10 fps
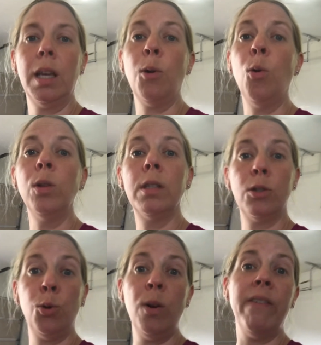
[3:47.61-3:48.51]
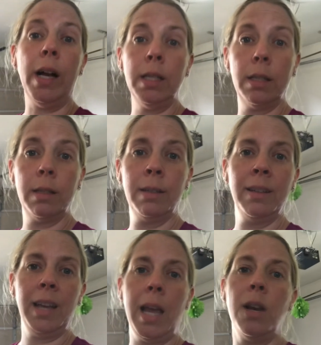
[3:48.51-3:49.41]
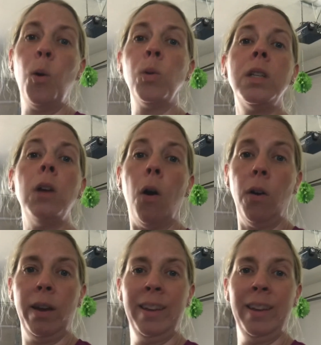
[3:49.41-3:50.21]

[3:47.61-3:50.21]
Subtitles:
It holds 2 of us, and it holds a dog,